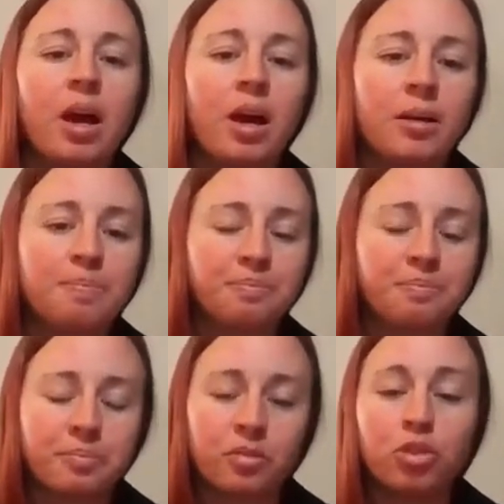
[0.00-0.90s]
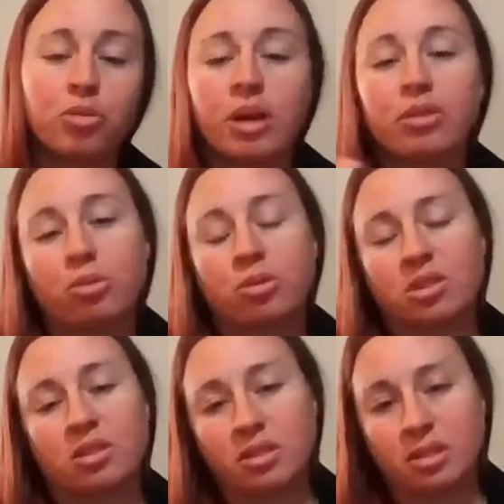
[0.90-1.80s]
throughout the
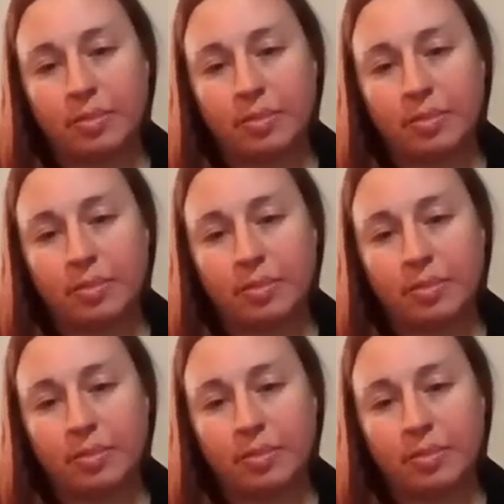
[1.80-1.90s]
course of the